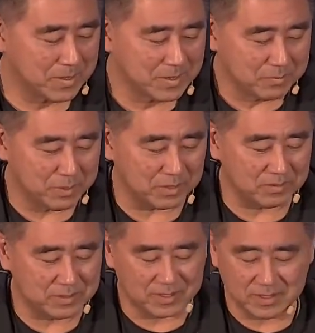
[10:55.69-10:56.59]

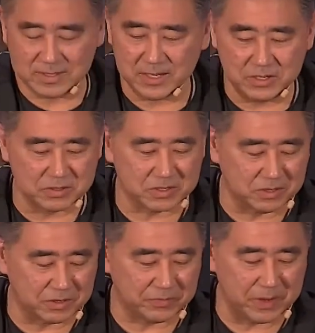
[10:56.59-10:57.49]
About 10 years
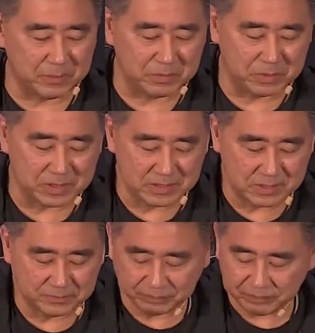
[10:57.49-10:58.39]
ago, our family was
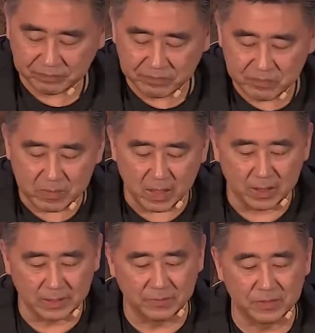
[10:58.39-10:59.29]

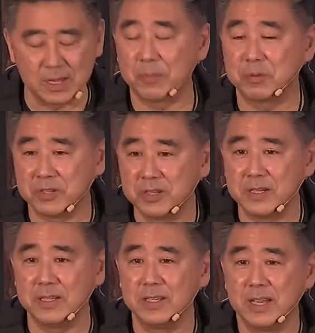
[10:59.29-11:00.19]
given the
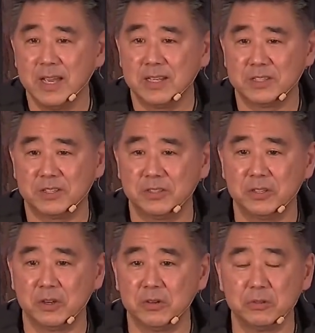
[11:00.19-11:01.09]
opportunity to
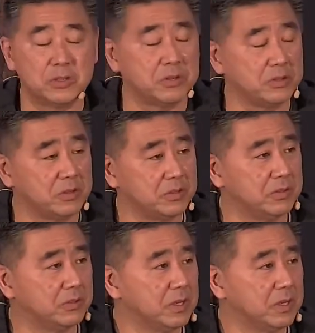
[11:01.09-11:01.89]
go to